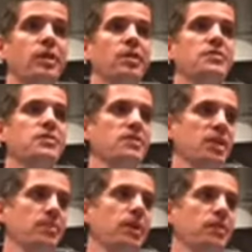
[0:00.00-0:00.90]
It's the
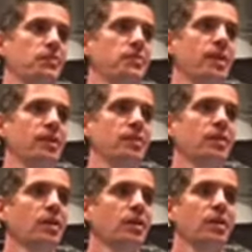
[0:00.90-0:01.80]
same kind of saying.
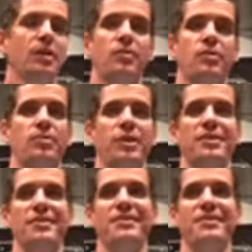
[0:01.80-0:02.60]
With my kids,